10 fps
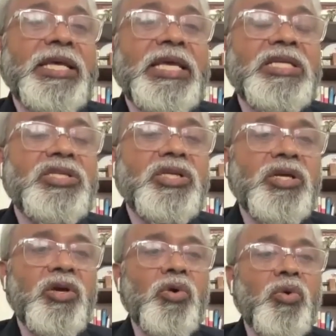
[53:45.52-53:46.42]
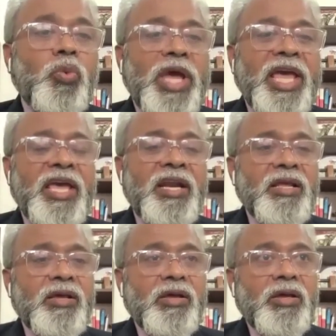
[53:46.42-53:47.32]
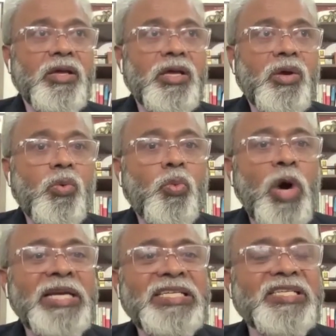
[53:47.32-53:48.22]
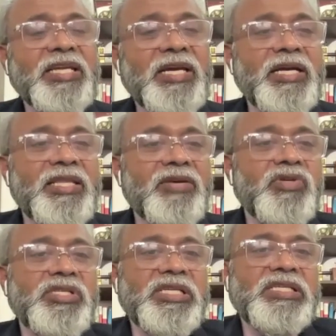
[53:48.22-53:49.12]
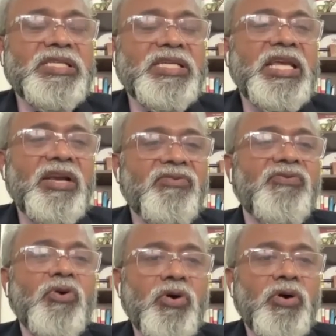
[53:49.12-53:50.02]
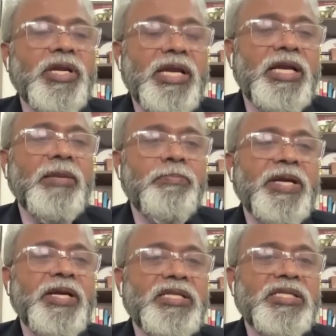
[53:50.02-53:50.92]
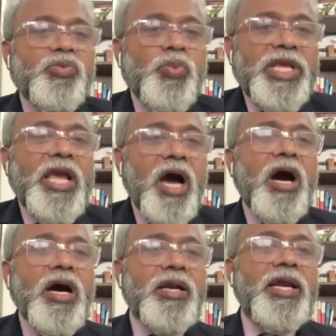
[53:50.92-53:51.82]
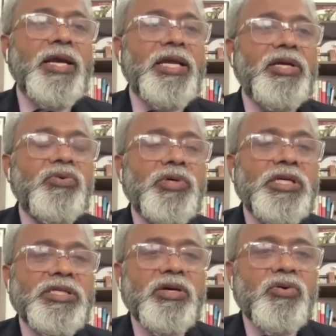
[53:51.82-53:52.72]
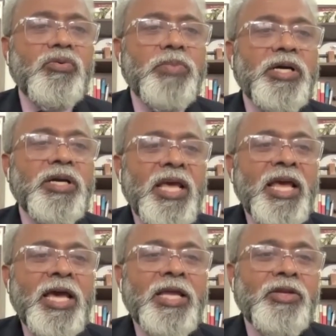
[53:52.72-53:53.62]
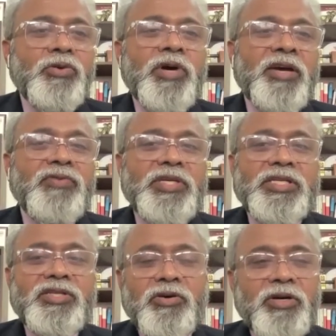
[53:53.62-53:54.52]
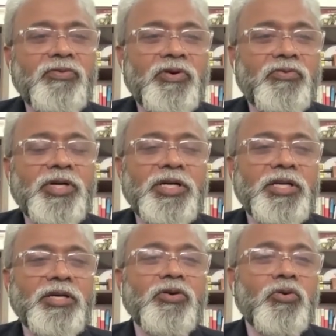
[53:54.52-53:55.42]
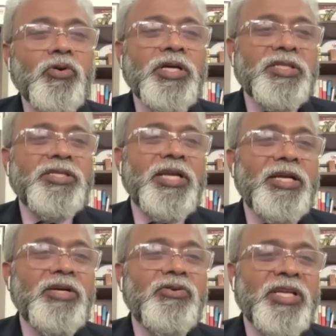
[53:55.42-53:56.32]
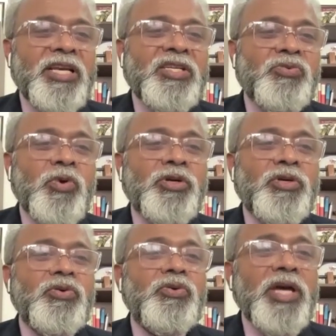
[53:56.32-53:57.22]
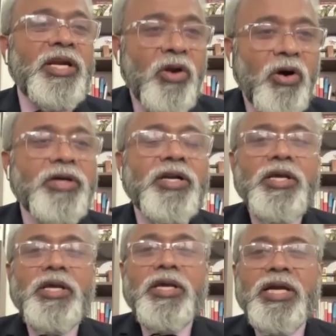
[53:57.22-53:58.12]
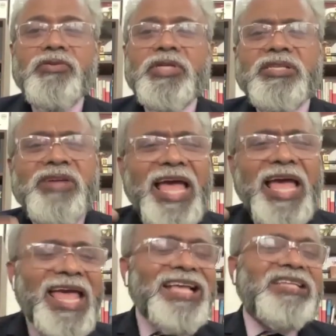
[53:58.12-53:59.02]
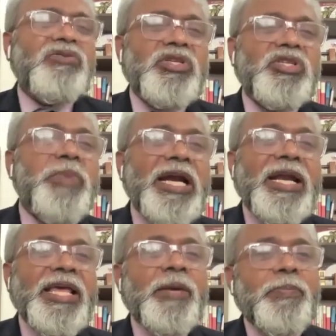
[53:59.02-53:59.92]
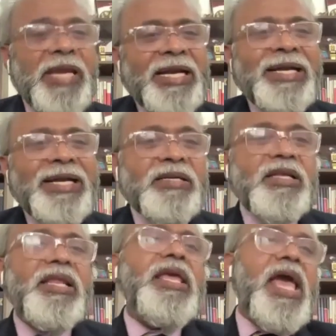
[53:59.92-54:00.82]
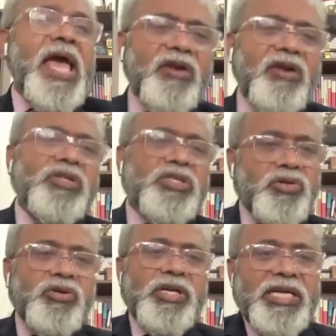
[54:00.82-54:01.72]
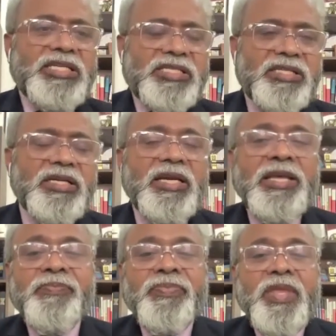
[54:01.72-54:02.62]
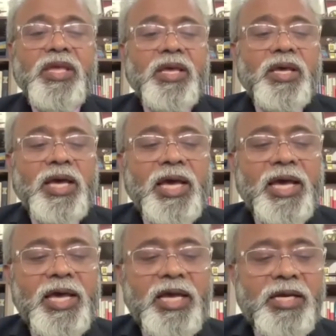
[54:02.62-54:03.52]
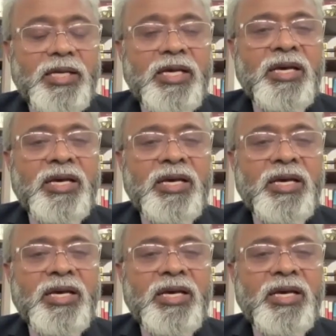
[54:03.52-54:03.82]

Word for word: stage where one side there was the zeal for independence we are heading towards our own power and you have these sorry for a word goras trying to tell us what to do and not kind of thing so angst was building up internally and also externally and